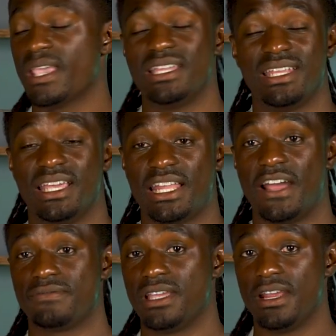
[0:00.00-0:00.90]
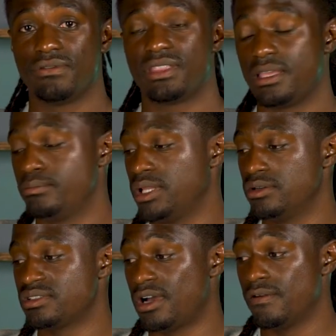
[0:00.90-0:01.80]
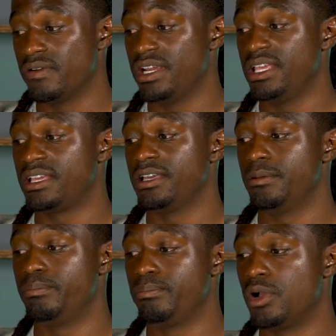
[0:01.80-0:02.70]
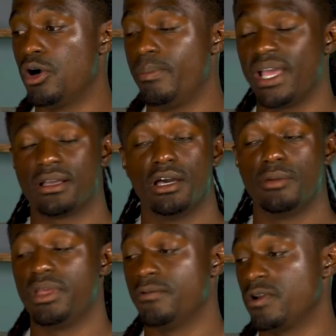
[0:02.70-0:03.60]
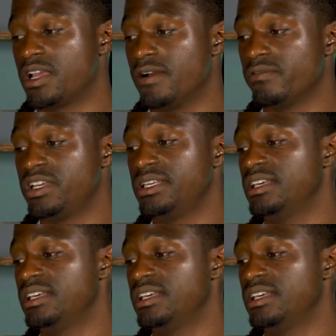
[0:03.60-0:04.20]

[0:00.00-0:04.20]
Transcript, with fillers: and then after everything blows over, it could go back up in recovery,